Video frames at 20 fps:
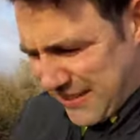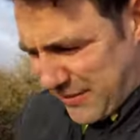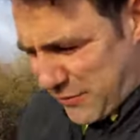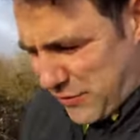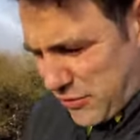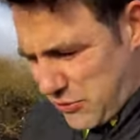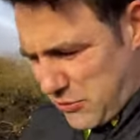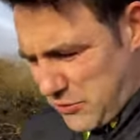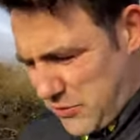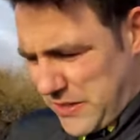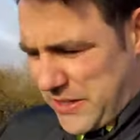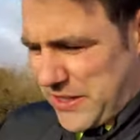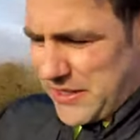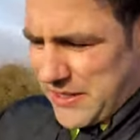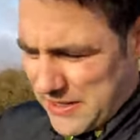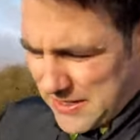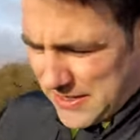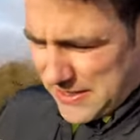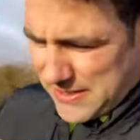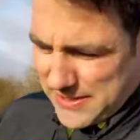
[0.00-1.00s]
called it.
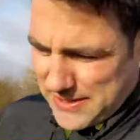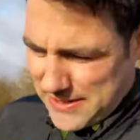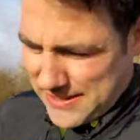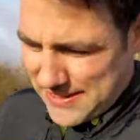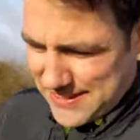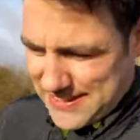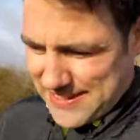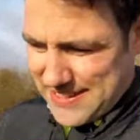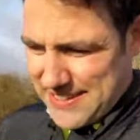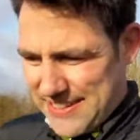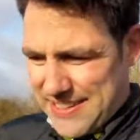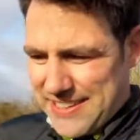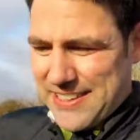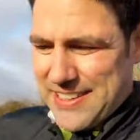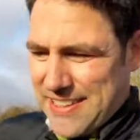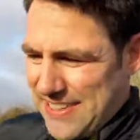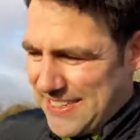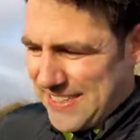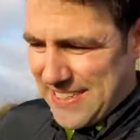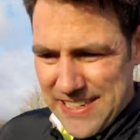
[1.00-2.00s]

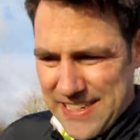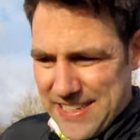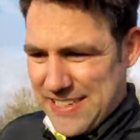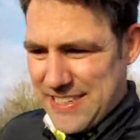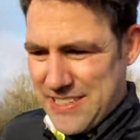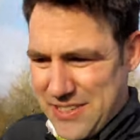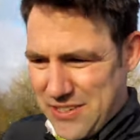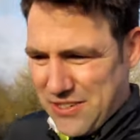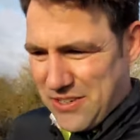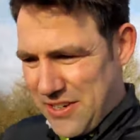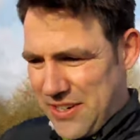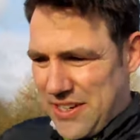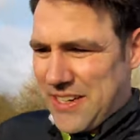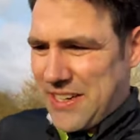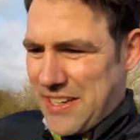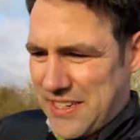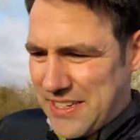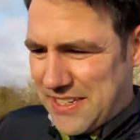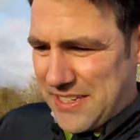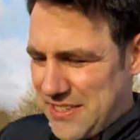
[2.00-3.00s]
It's not
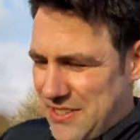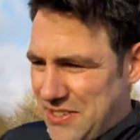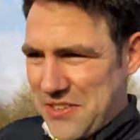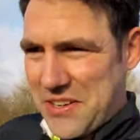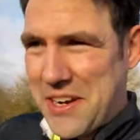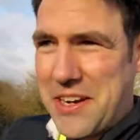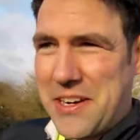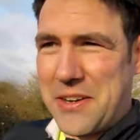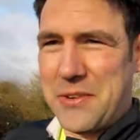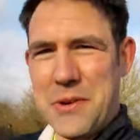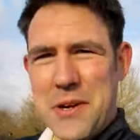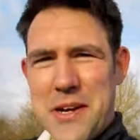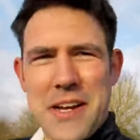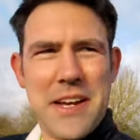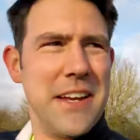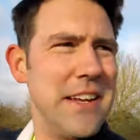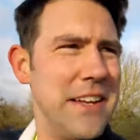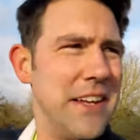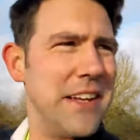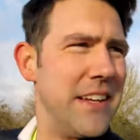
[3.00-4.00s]
going away.
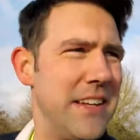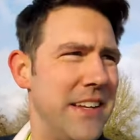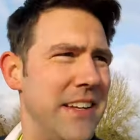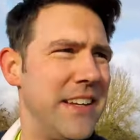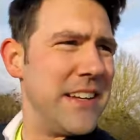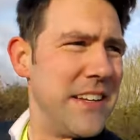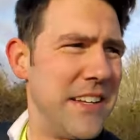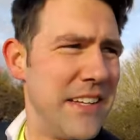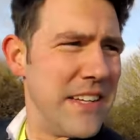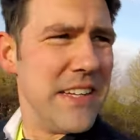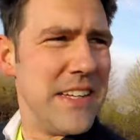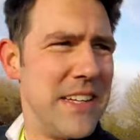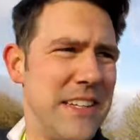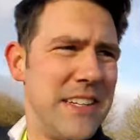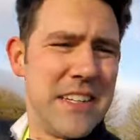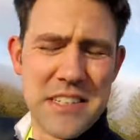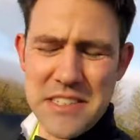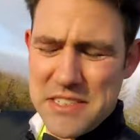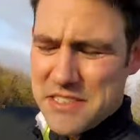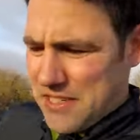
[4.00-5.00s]

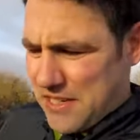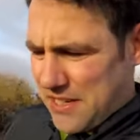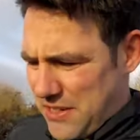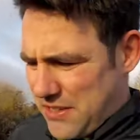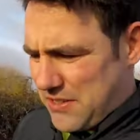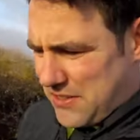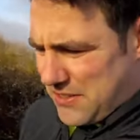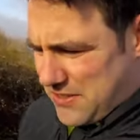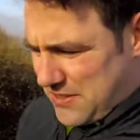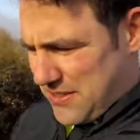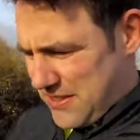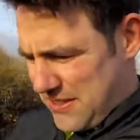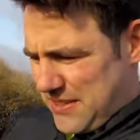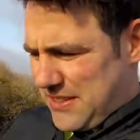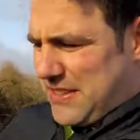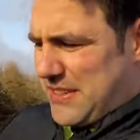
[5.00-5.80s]
So I